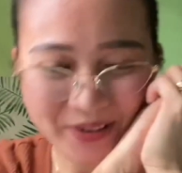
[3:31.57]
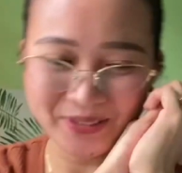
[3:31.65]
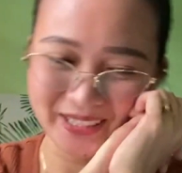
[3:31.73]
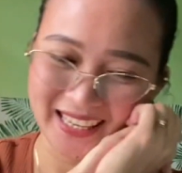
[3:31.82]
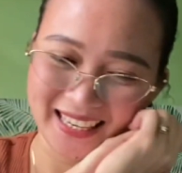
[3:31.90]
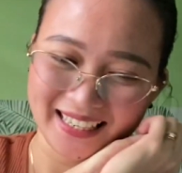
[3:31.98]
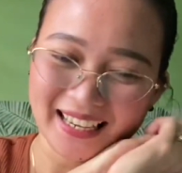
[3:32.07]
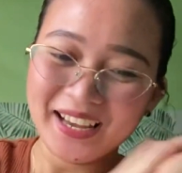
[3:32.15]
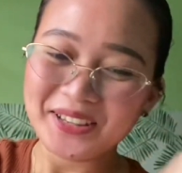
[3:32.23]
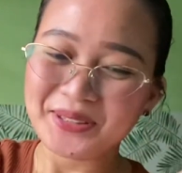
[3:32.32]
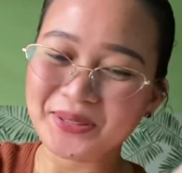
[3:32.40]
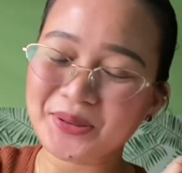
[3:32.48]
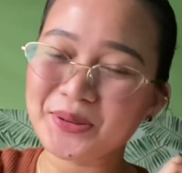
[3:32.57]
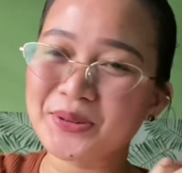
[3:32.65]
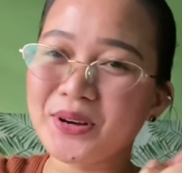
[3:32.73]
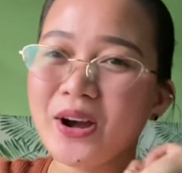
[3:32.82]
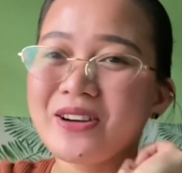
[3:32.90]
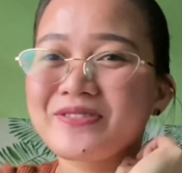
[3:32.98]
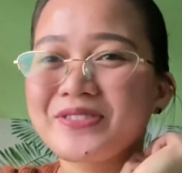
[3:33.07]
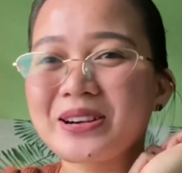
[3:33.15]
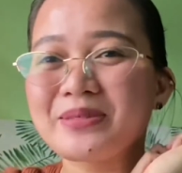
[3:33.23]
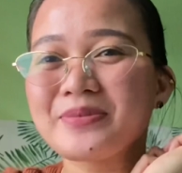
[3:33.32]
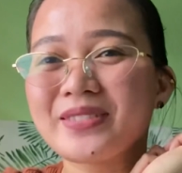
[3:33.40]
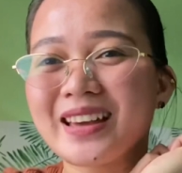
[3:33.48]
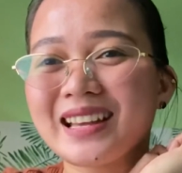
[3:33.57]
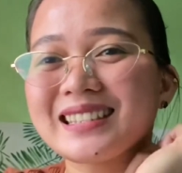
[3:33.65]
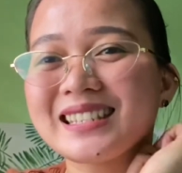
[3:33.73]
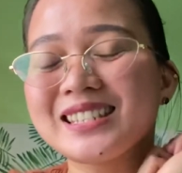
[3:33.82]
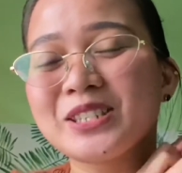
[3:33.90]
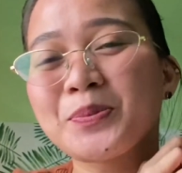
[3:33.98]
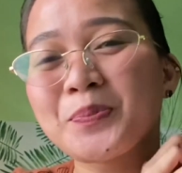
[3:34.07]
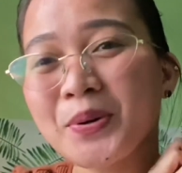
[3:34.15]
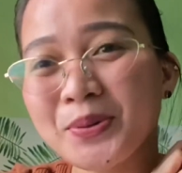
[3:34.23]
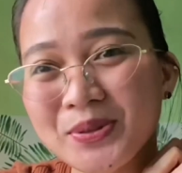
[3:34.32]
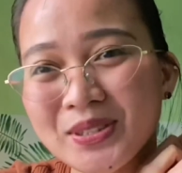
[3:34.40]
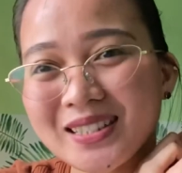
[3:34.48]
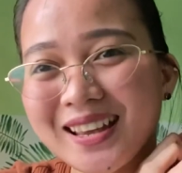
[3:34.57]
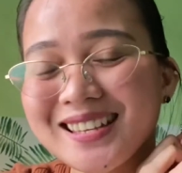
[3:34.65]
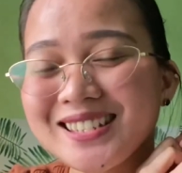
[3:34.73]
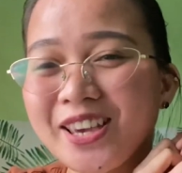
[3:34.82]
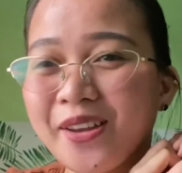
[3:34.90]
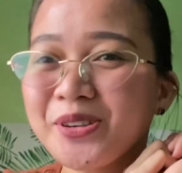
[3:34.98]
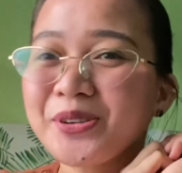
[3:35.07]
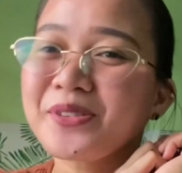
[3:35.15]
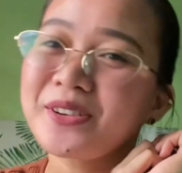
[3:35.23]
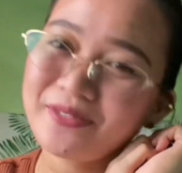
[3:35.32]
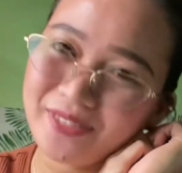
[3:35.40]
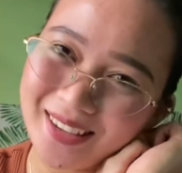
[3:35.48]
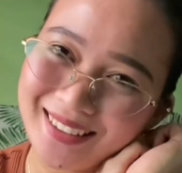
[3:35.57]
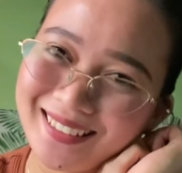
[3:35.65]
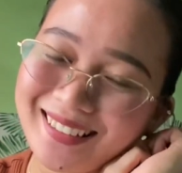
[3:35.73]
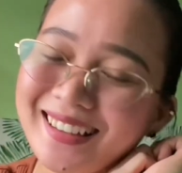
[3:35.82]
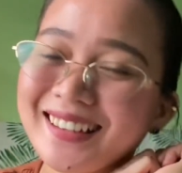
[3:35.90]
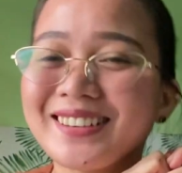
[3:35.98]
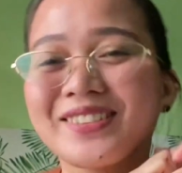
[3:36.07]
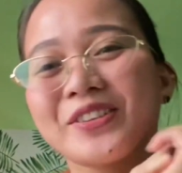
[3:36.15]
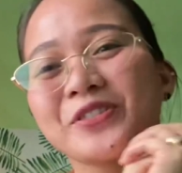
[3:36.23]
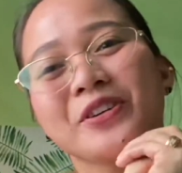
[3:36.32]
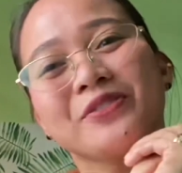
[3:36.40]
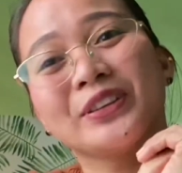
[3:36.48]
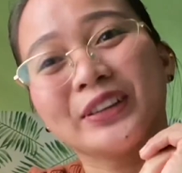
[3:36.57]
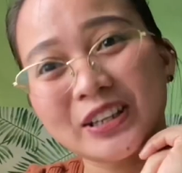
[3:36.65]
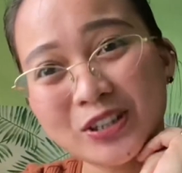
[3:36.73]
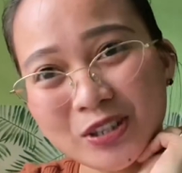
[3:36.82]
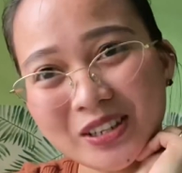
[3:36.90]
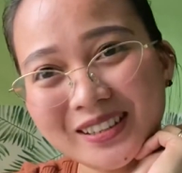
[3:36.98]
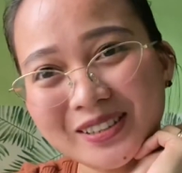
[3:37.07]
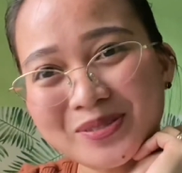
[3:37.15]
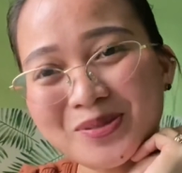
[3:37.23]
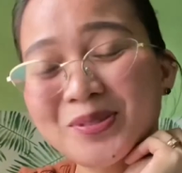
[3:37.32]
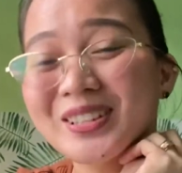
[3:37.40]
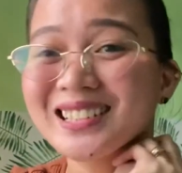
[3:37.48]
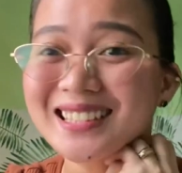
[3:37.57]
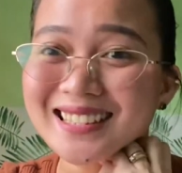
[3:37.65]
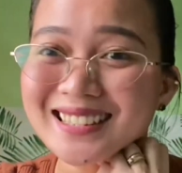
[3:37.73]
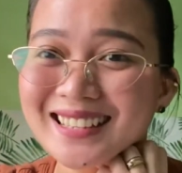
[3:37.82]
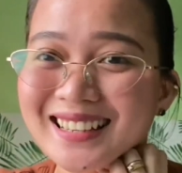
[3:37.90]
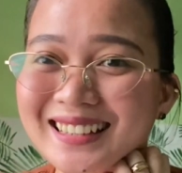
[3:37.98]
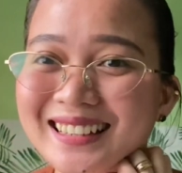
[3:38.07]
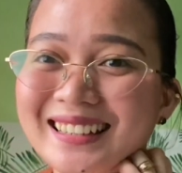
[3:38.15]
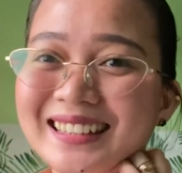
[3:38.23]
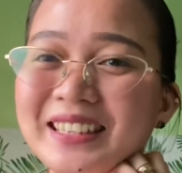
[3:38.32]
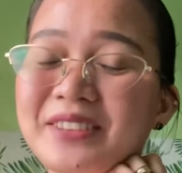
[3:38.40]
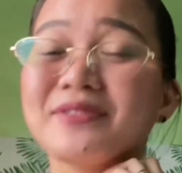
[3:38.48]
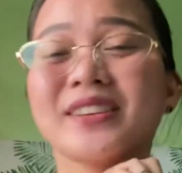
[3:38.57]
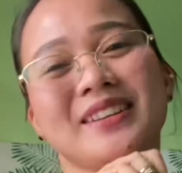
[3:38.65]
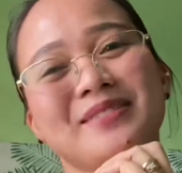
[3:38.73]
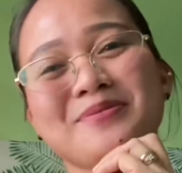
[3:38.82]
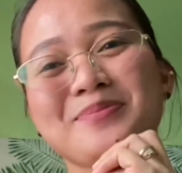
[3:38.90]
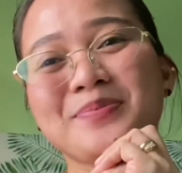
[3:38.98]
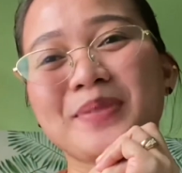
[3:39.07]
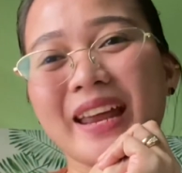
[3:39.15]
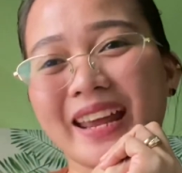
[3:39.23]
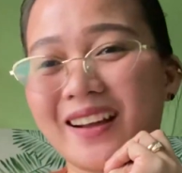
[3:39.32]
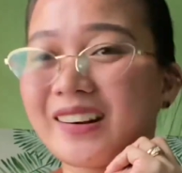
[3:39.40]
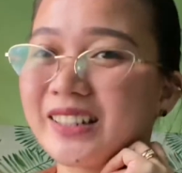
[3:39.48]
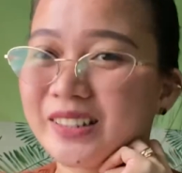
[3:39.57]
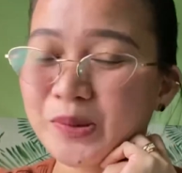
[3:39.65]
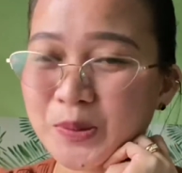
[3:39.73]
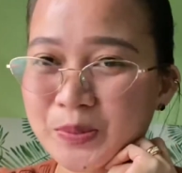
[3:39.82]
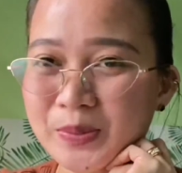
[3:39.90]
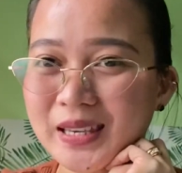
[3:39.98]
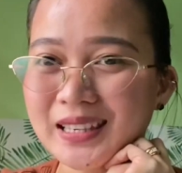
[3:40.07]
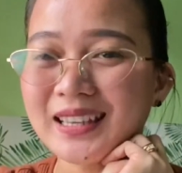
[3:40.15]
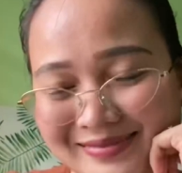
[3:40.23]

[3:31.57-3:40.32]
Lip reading: okay, so from that supposed gender reveal, another revelation was given by our OB.